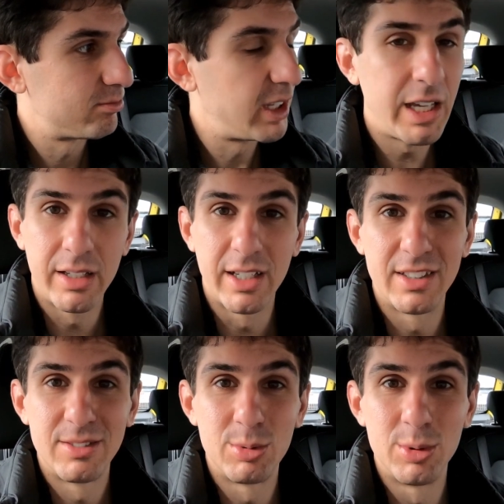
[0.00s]
Yeah,
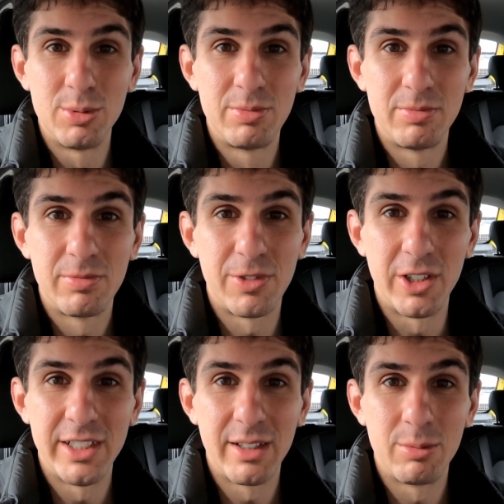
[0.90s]
and we'll
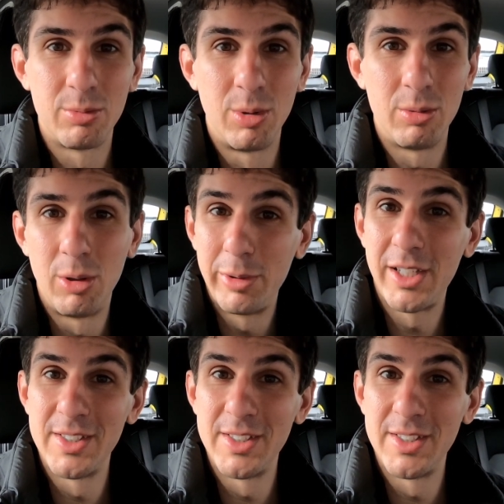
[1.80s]
find out what we